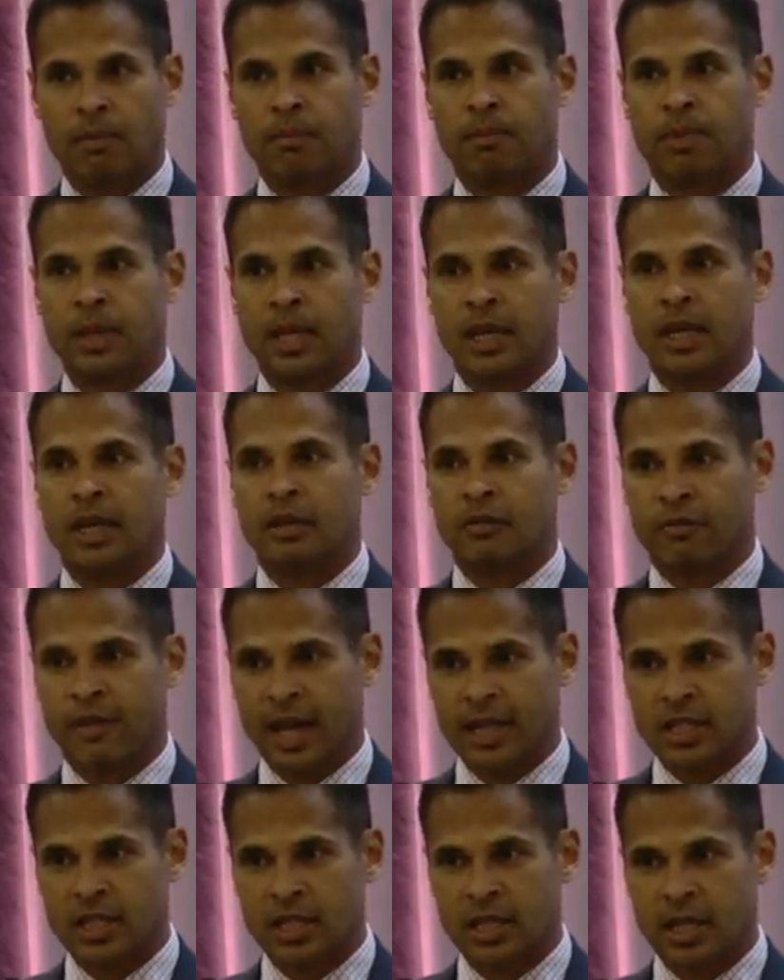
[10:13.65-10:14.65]
be
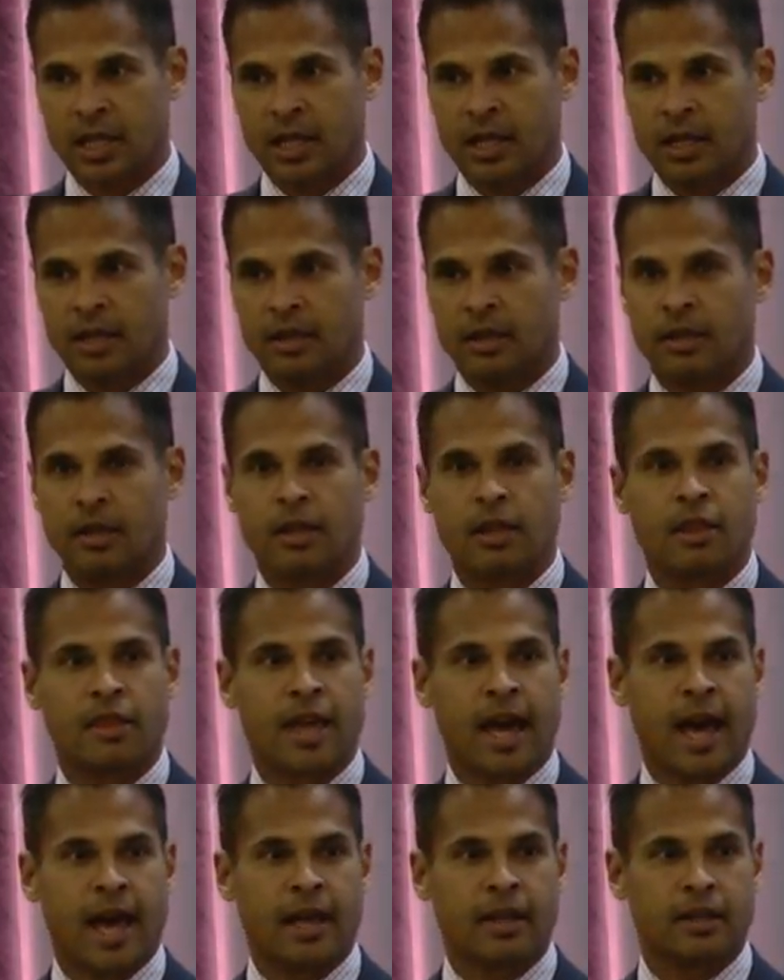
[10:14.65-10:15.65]
invested in,
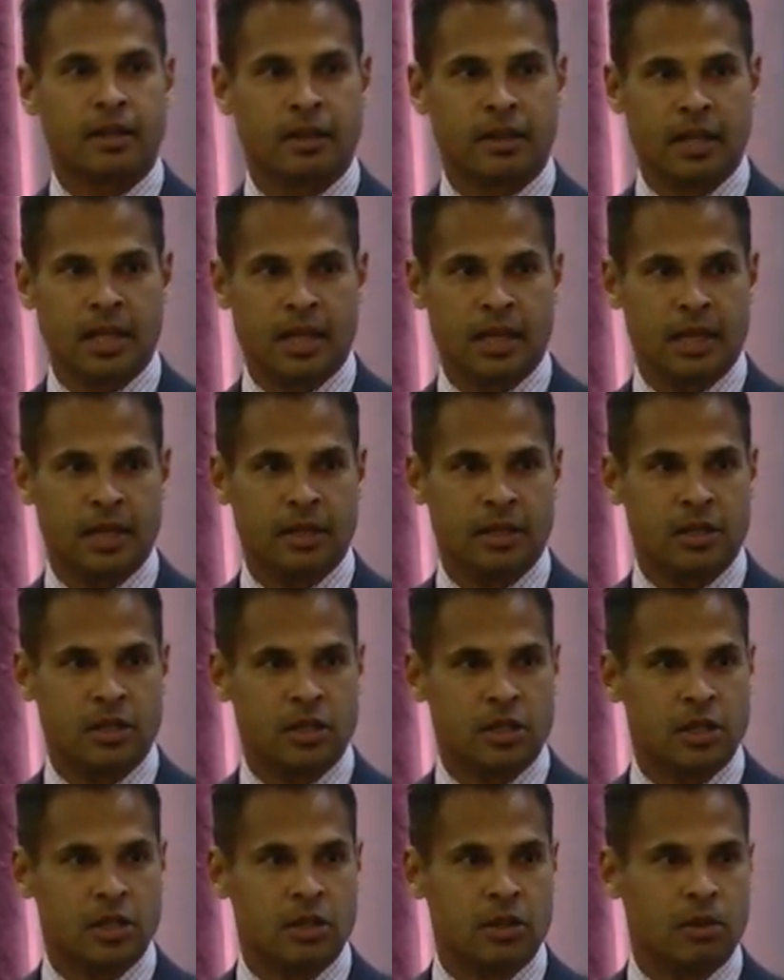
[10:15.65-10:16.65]
that
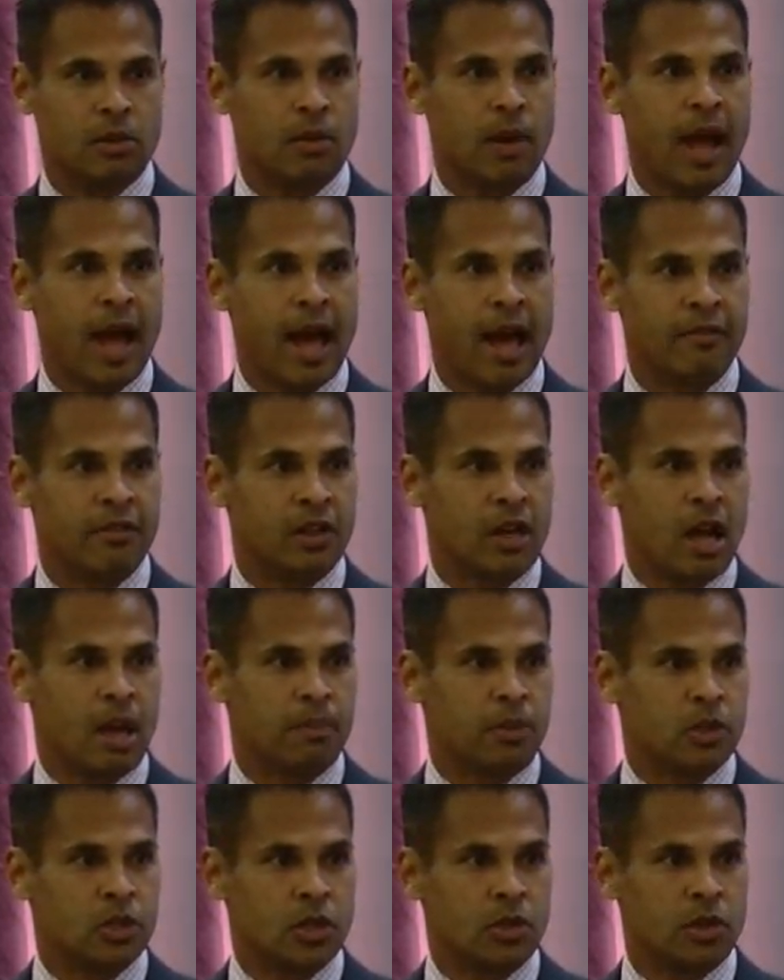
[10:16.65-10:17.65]
need to have an
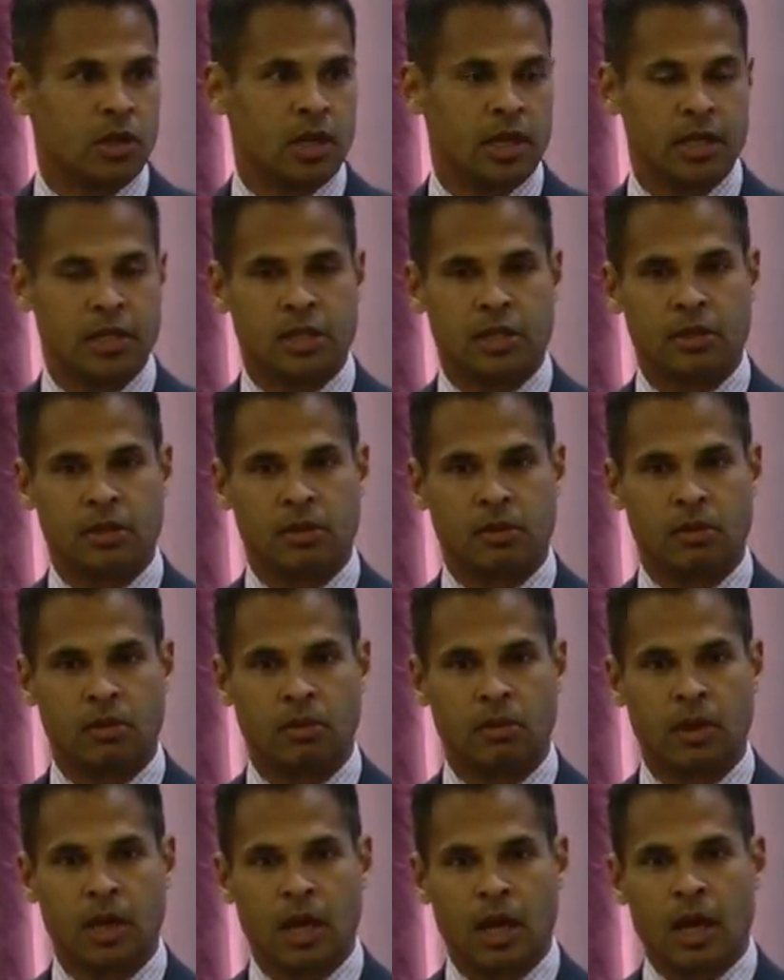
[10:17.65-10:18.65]
opportunity
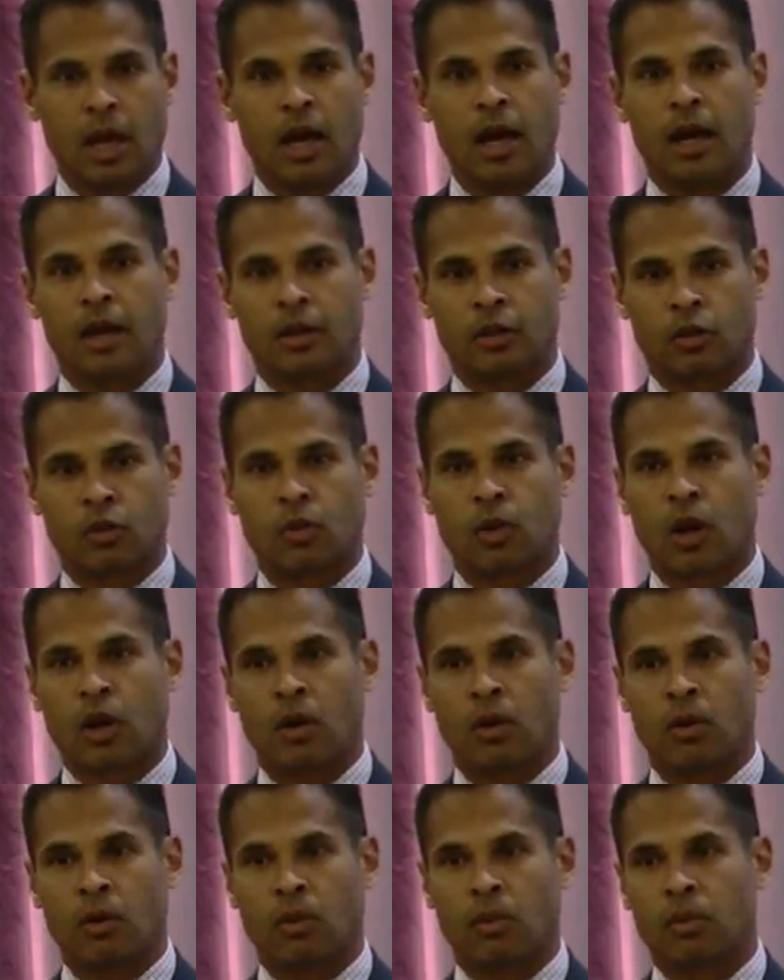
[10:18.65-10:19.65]
to
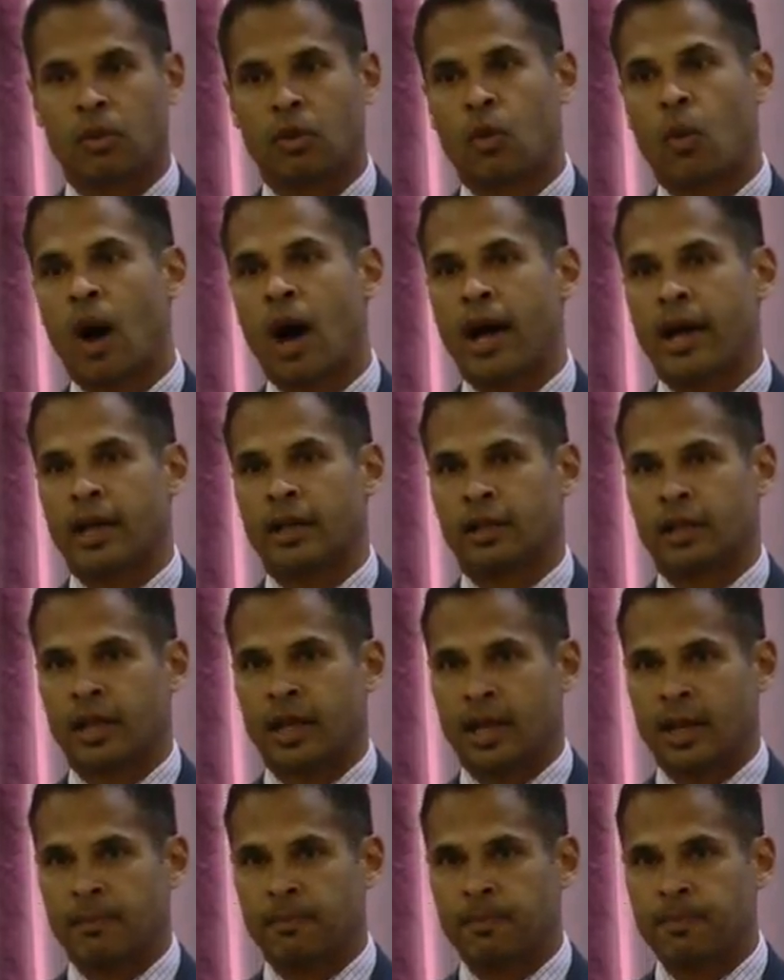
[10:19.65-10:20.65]
grow
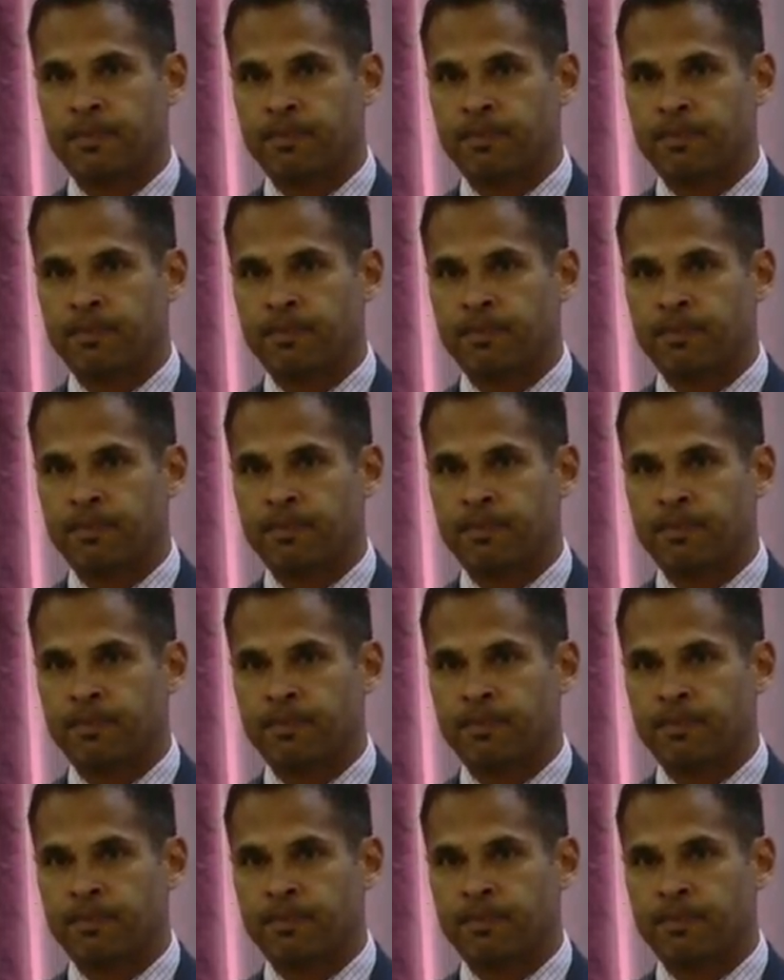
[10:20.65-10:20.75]
quietly.